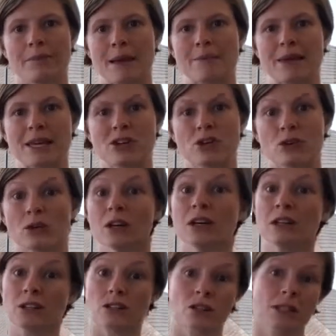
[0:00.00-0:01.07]
maybe you
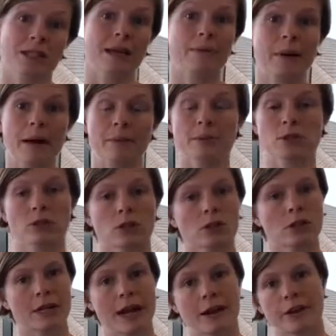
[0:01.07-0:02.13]
do step ups or
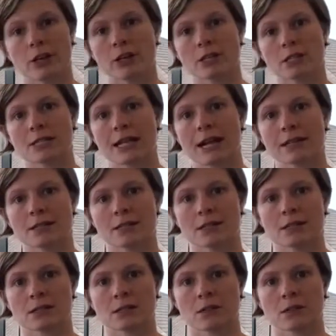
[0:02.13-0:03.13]
you narrow your stance.